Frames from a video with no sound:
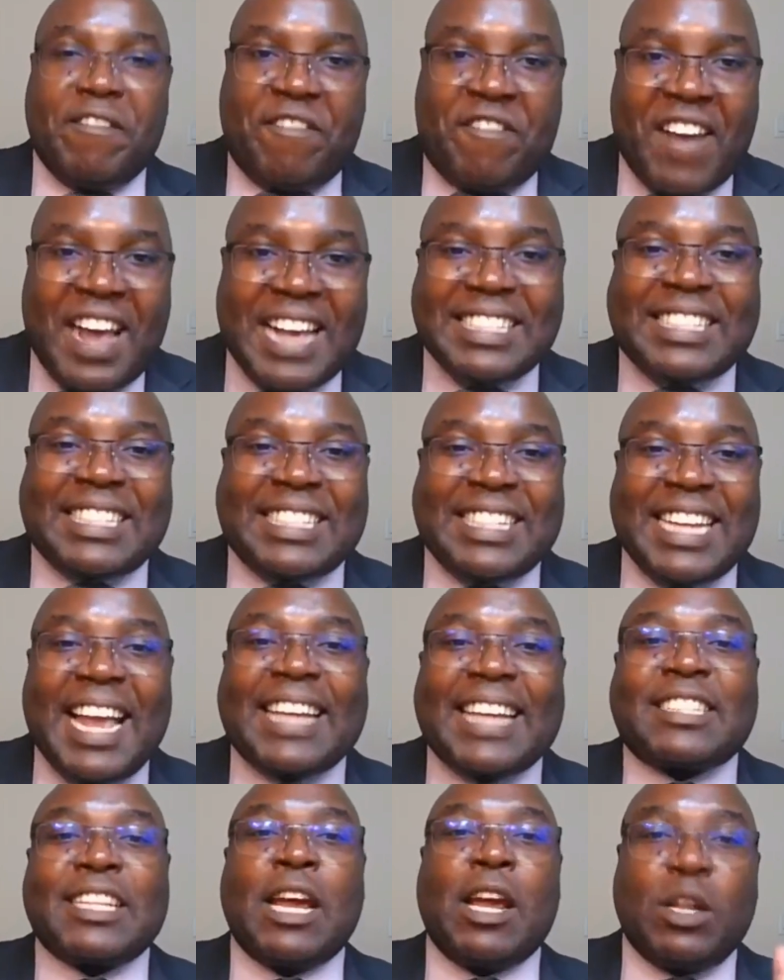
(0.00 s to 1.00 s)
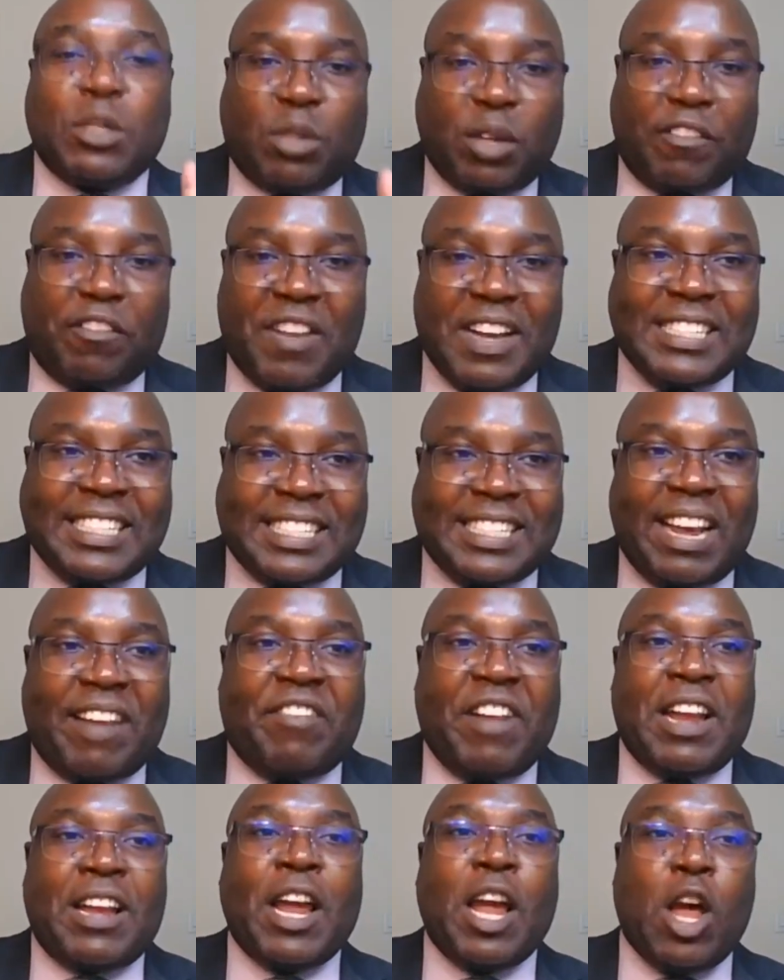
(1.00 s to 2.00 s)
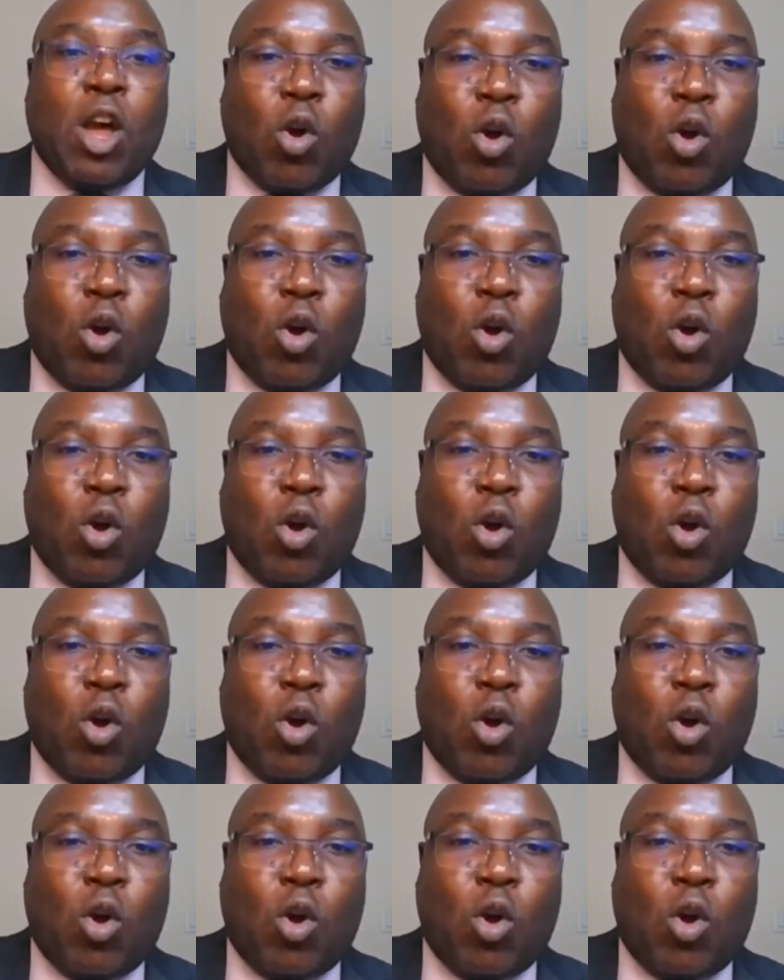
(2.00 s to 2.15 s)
verse 6 to verse 7.